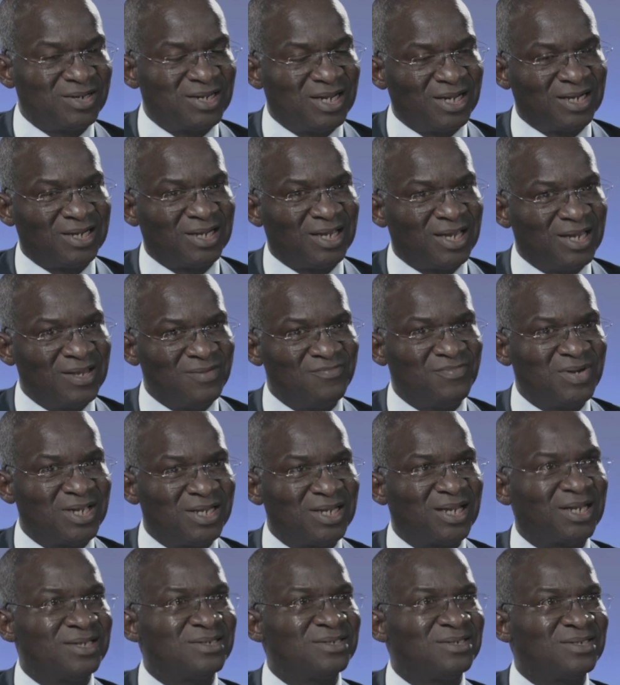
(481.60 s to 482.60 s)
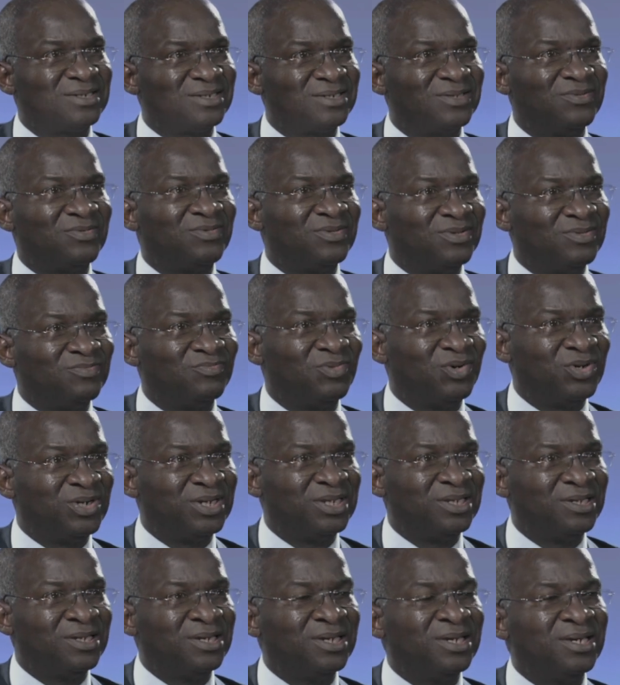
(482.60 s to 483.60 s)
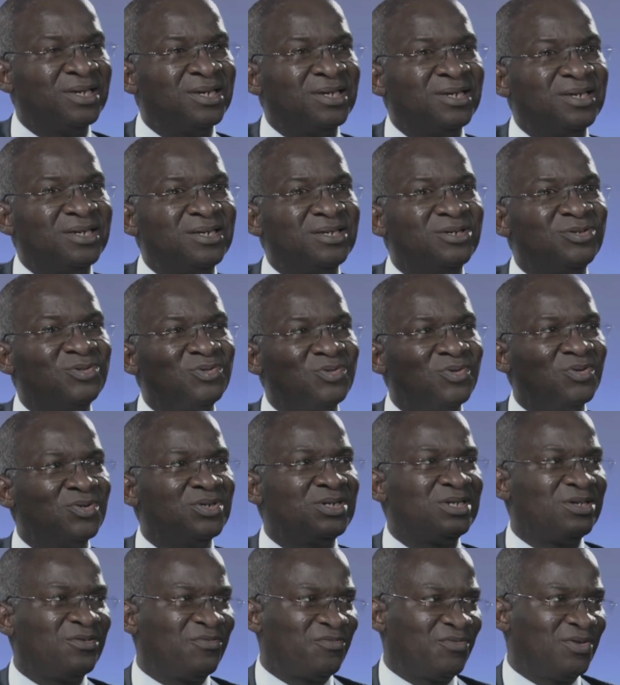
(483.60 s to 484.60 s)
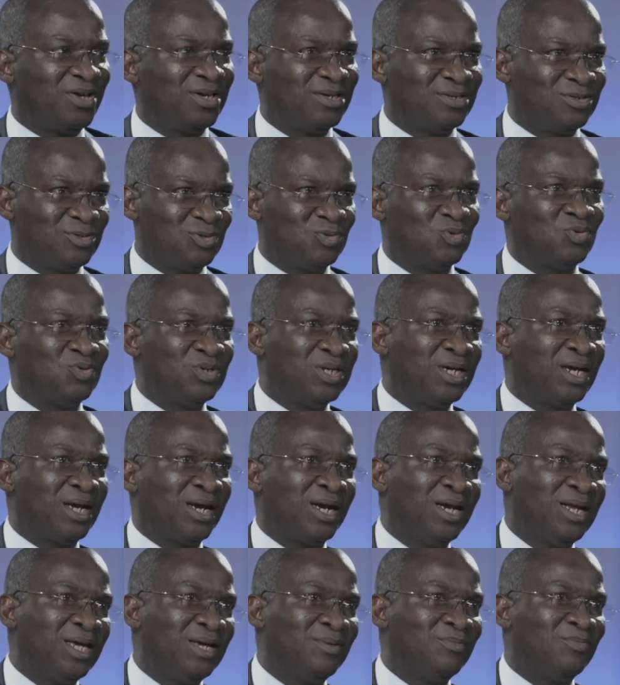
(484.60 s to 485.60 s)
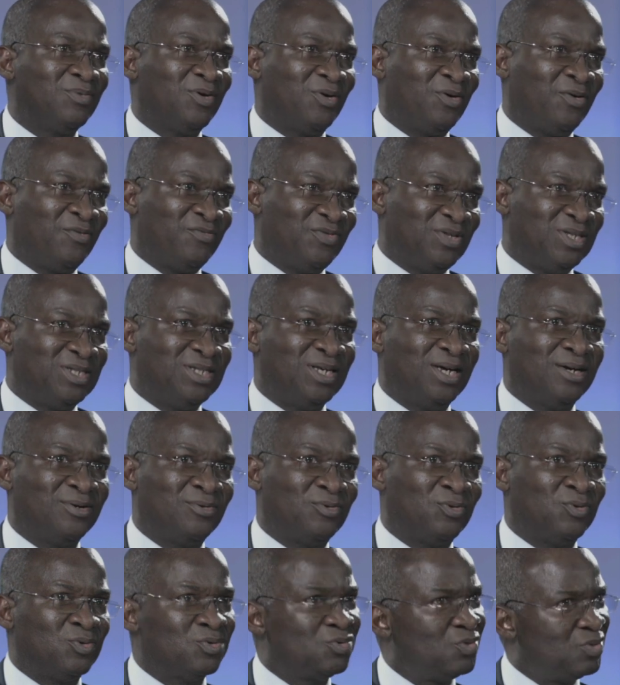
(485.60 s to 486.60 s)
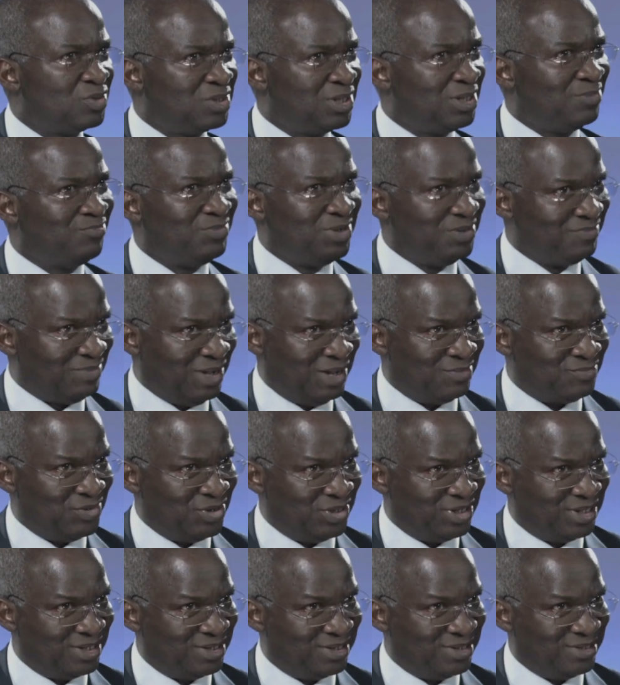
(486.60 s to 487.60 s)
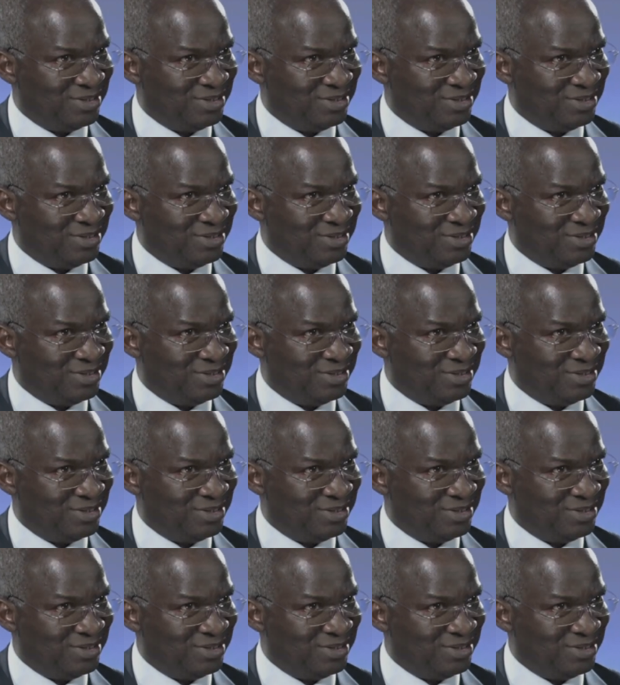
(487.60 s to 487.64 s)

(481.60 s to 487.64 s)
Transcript: that MBET hasn't received his money is no defense to the claim of the GENCOs to say, bring my money.